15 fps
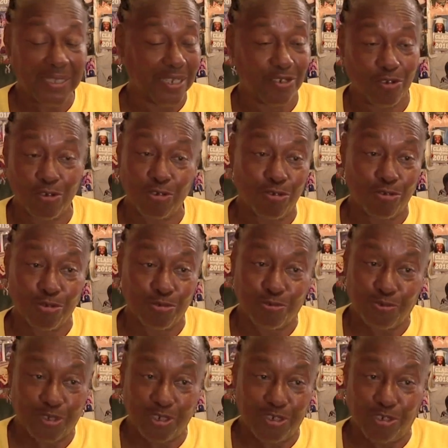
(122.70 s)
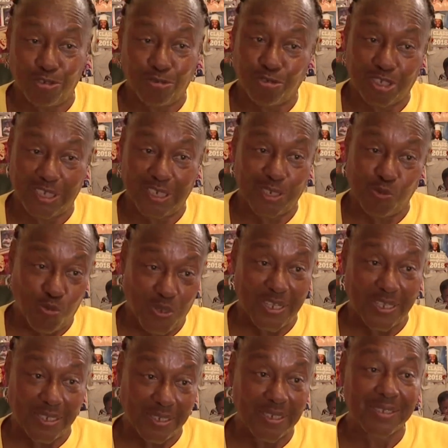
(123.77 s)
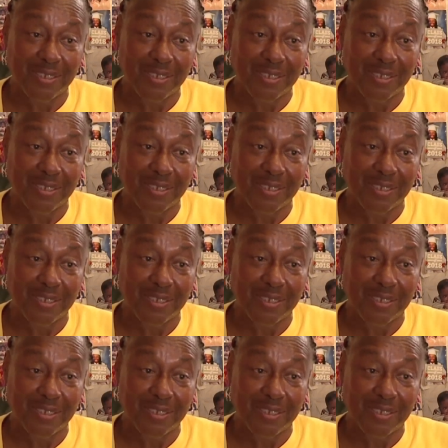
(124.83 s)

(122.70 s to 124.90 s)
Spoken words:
And this ain't no little teeny wing.